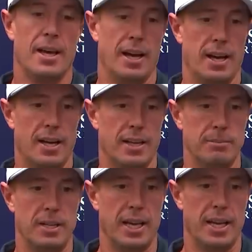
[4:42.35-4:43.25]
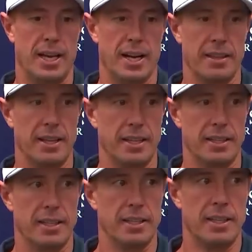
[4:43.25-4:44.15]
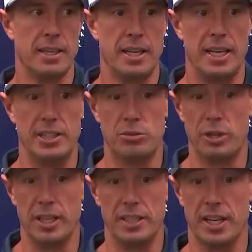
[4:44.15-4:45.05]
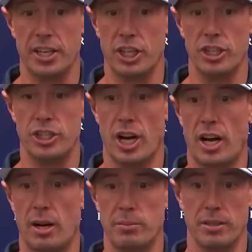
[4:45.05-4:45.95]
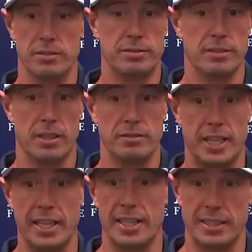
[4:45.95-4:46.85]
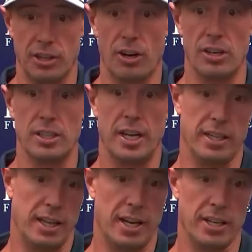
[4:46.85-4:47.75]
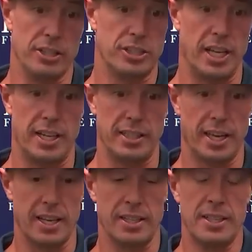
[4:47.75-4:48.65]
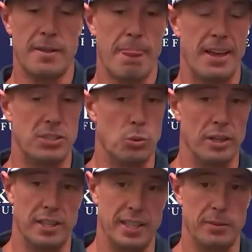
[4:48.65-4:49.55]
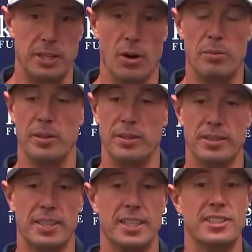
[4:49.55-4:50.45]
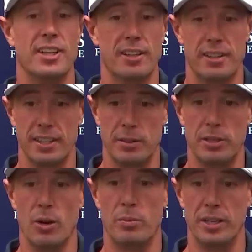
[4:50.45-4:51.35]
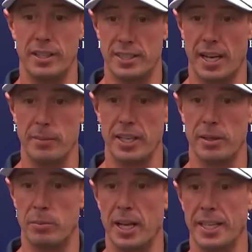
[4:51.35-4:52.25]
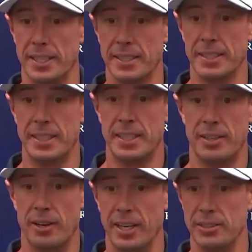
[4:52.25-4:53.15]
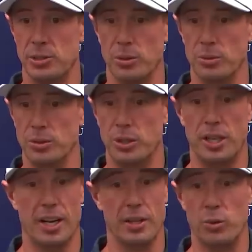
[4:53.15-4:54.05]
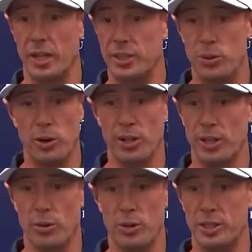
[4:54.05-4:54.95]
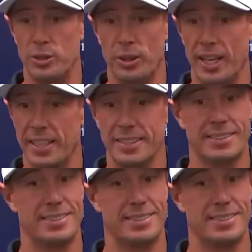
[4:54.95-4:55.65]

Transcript: Um, and, and, I think he's really done a good job of, of taking that to heart and, and understanding that it's one thing to be open, it's another thing to be open in the timing of the play, right? So you can either win too early or win too late.